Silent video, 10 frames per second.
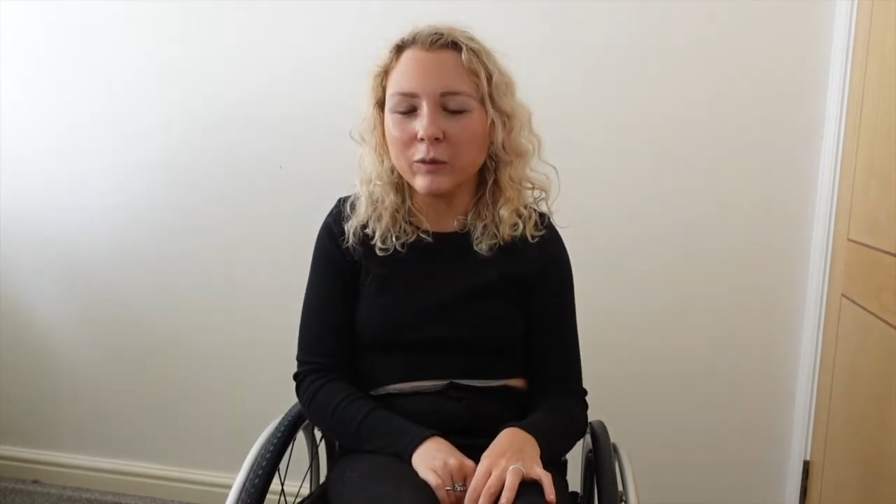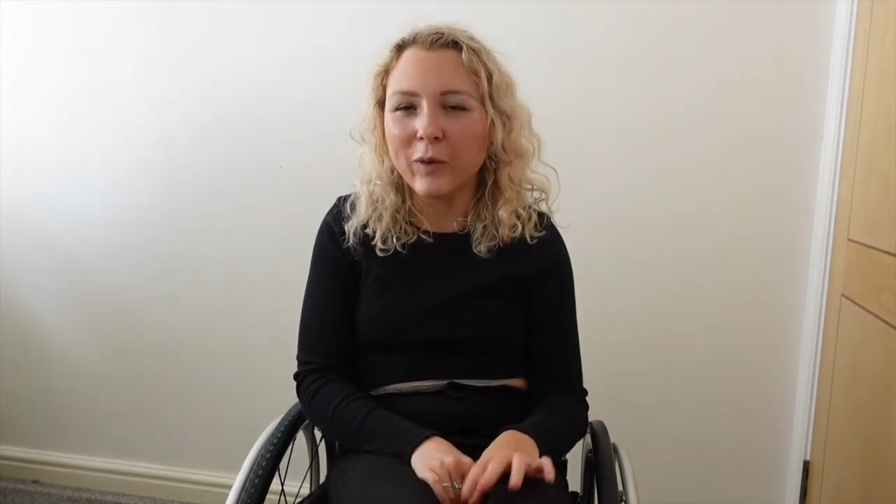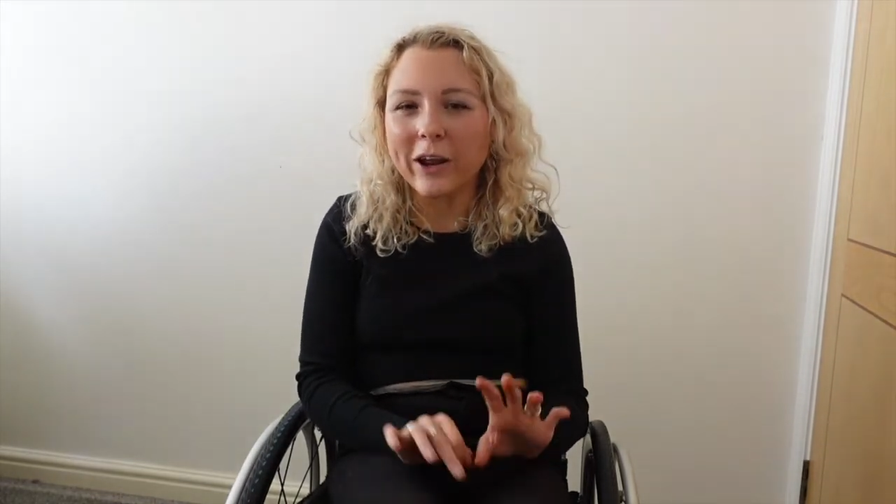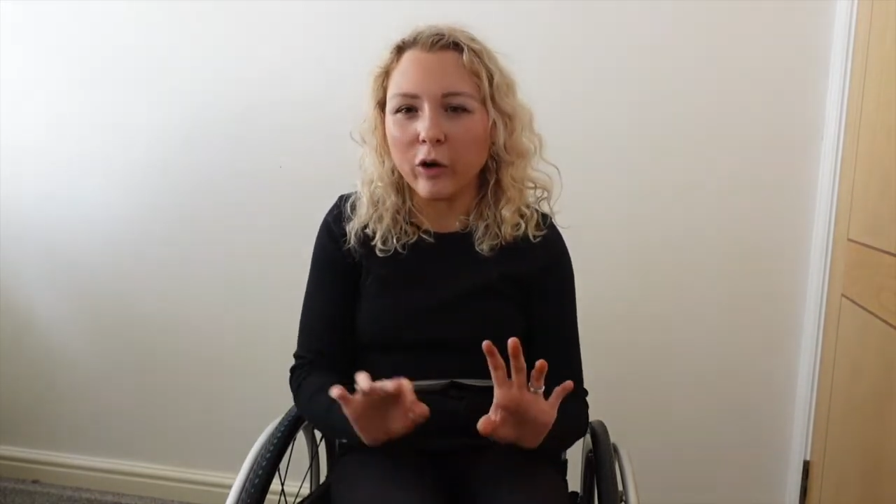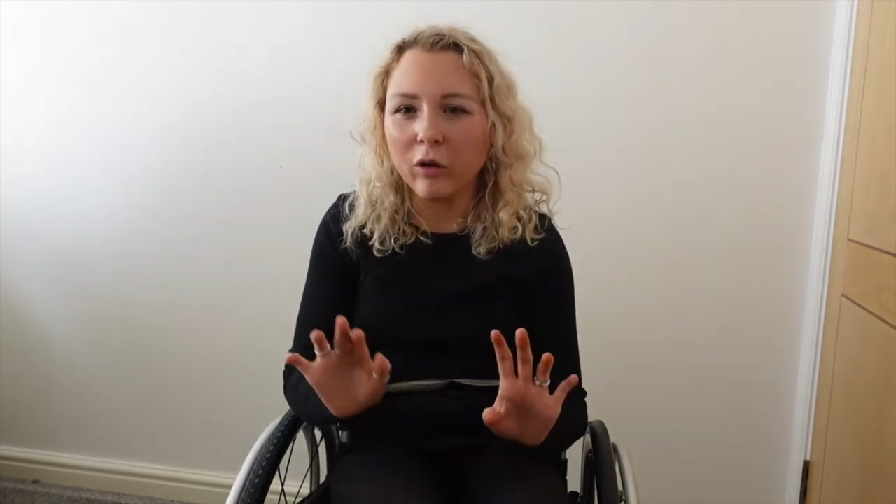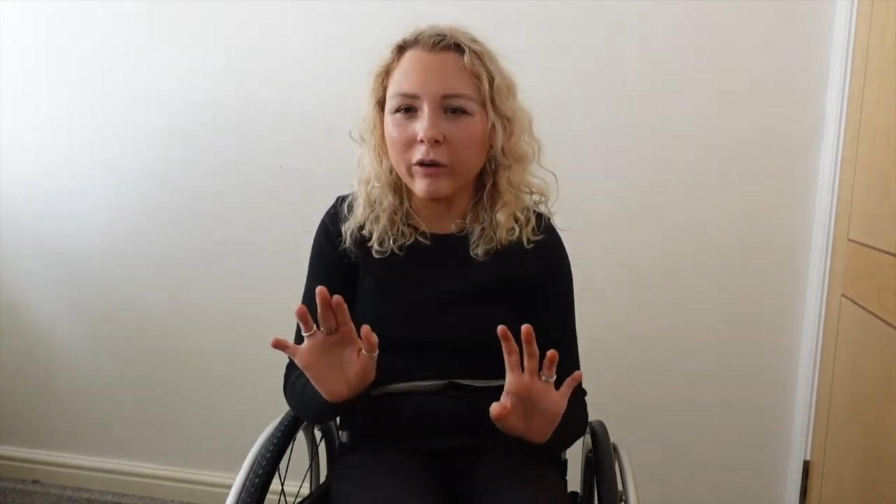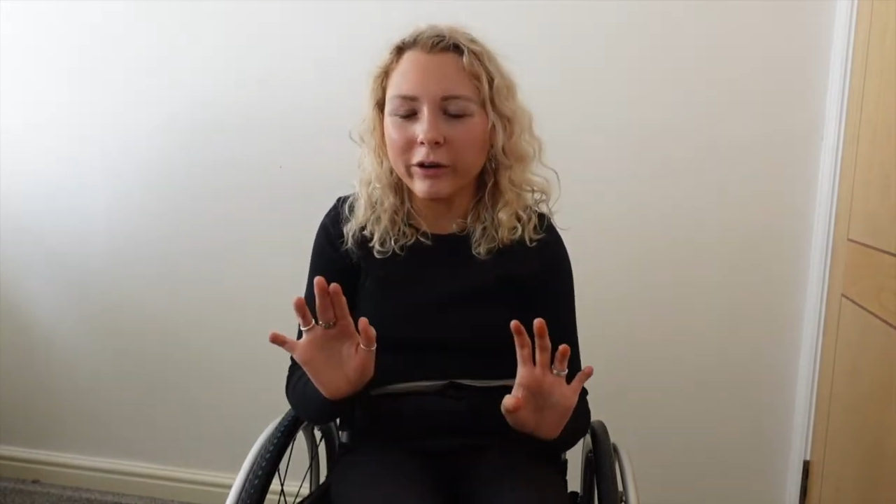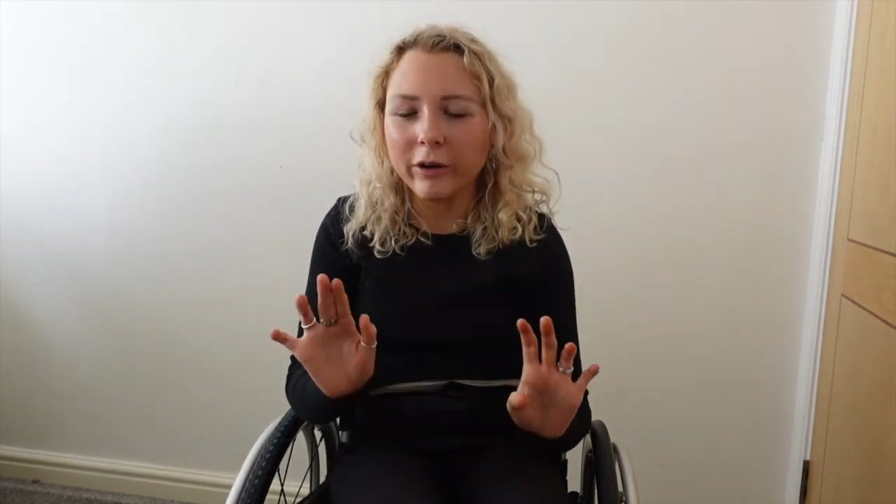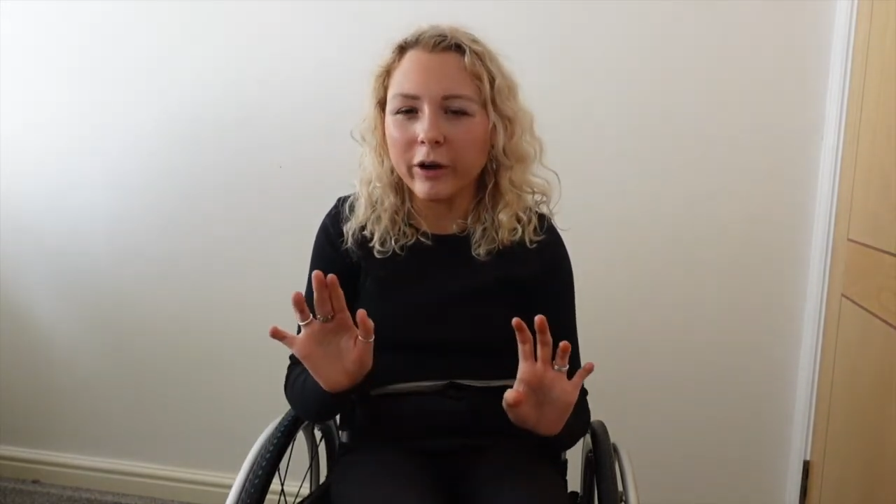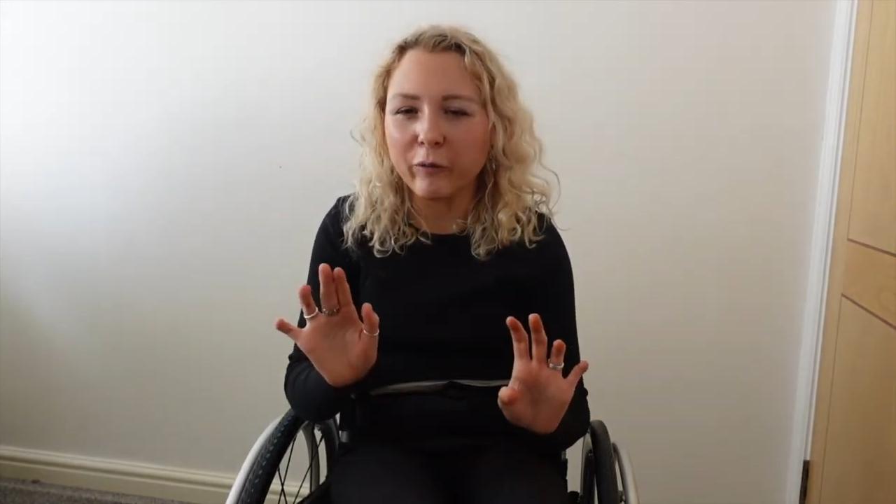
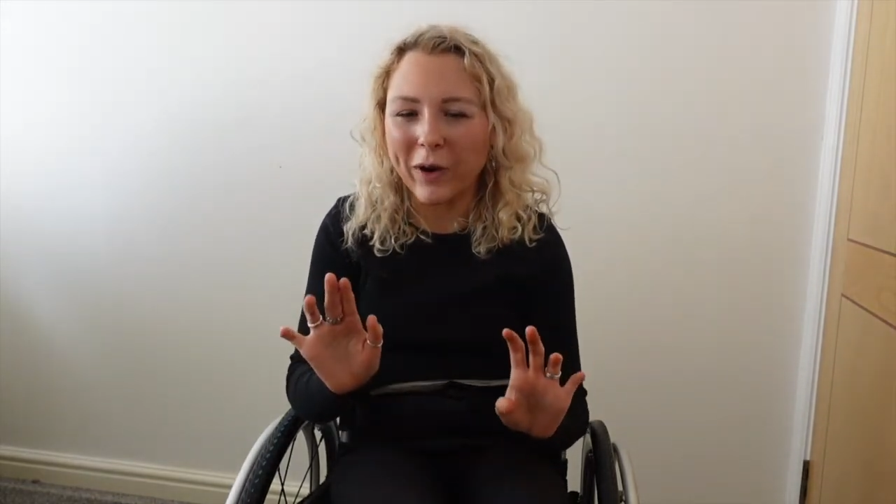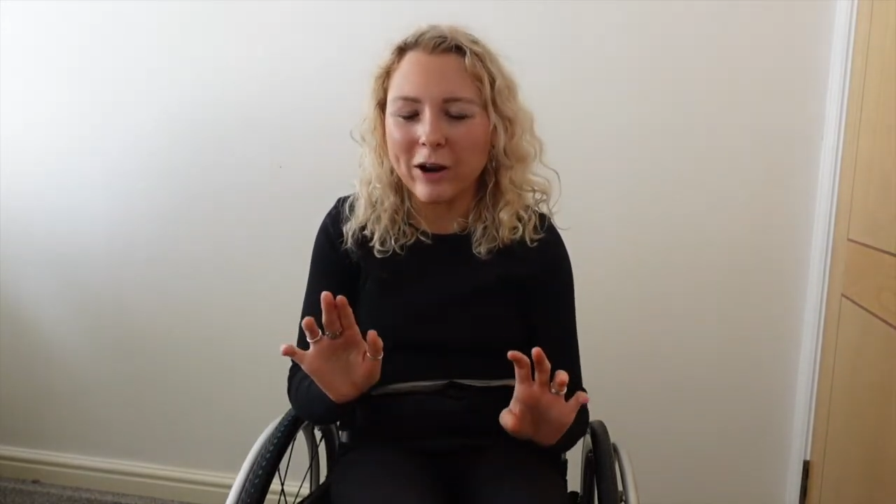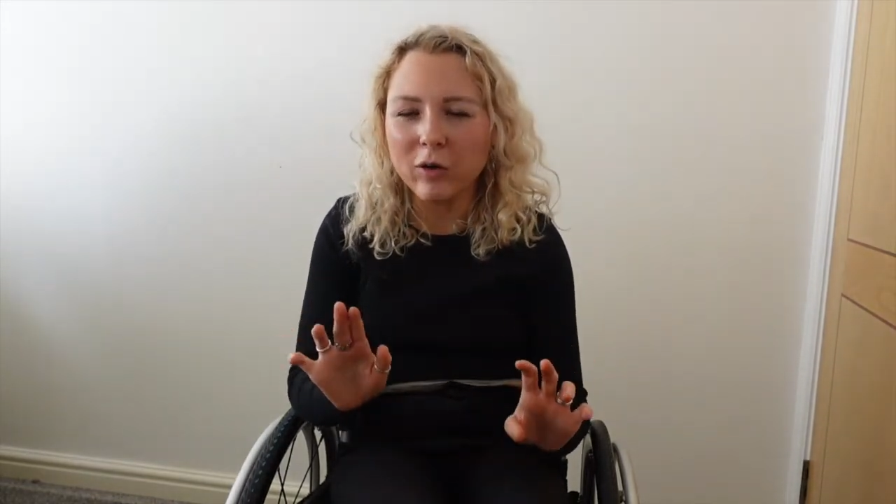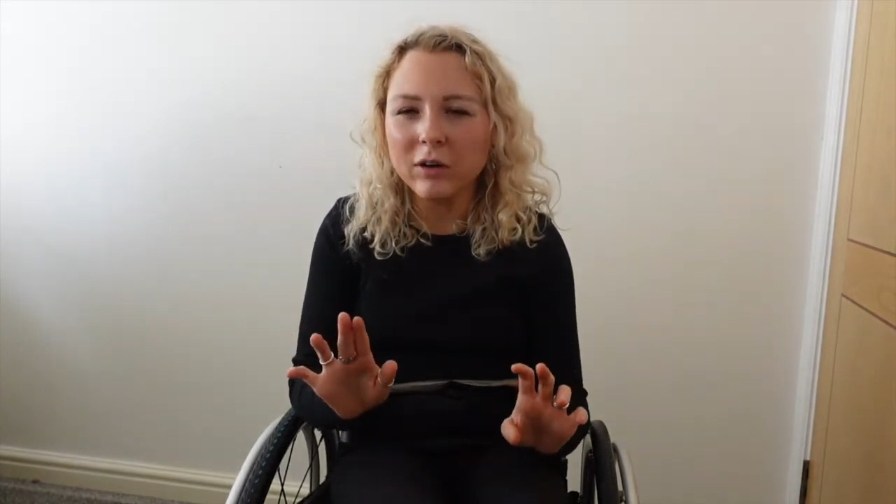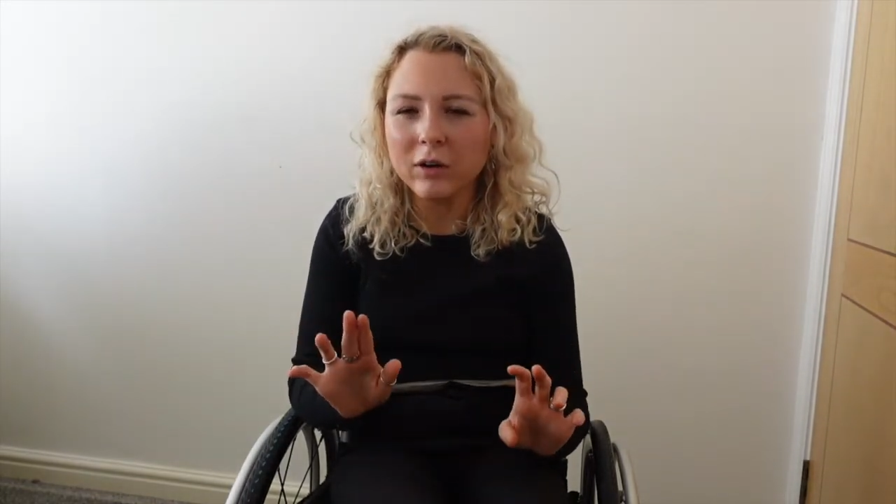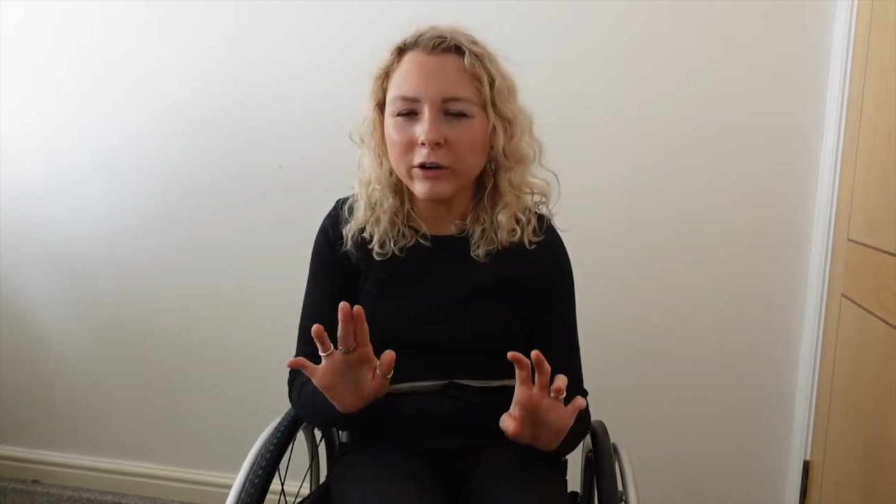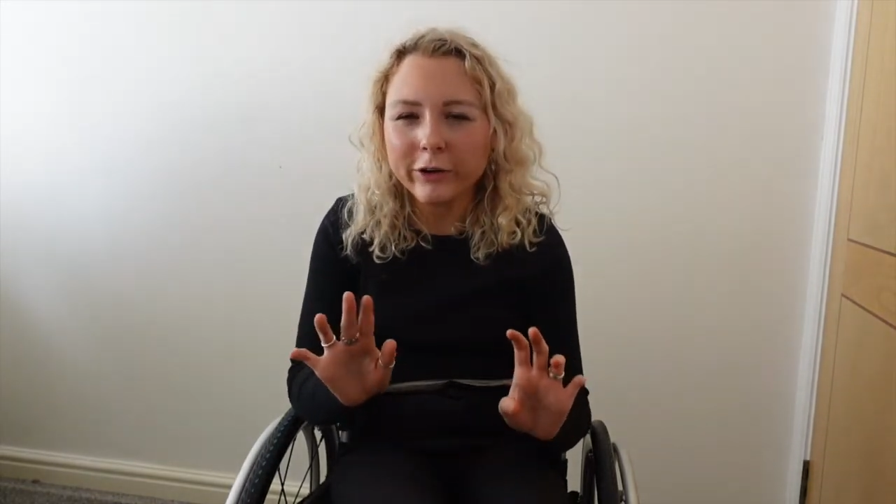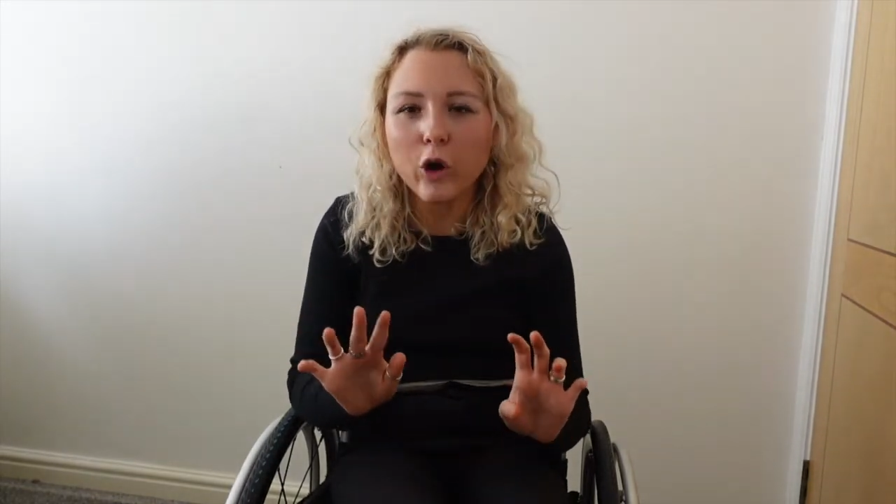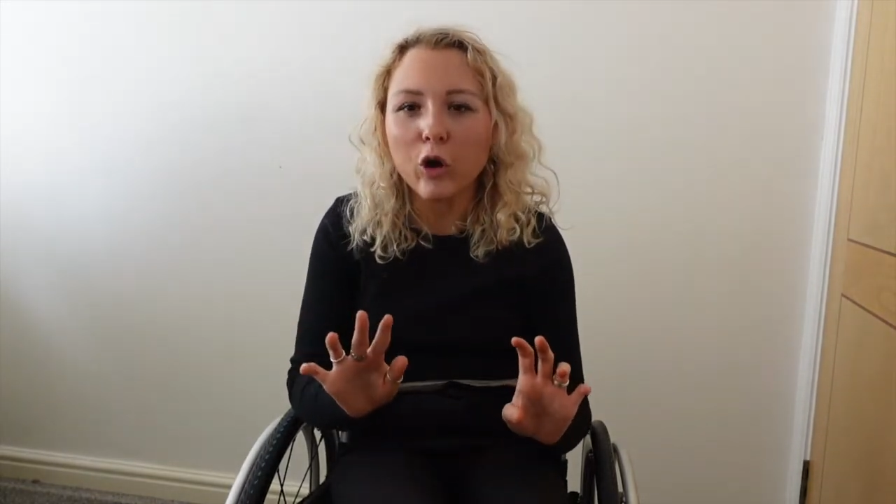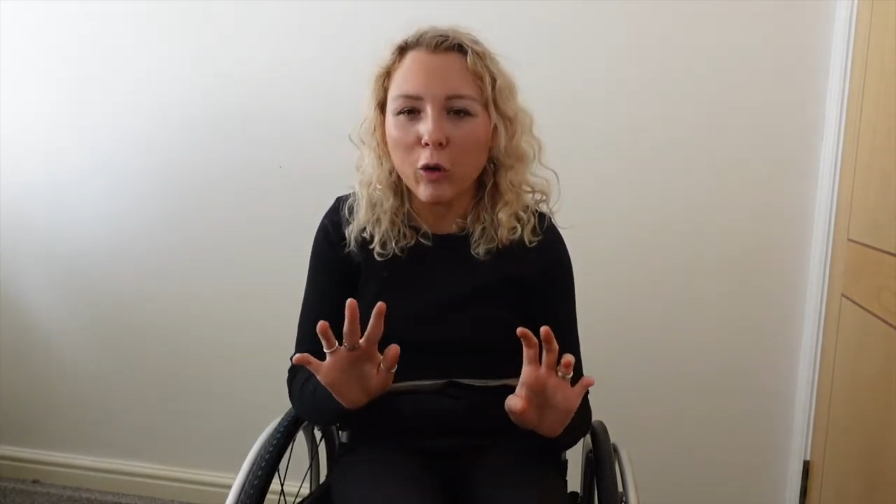got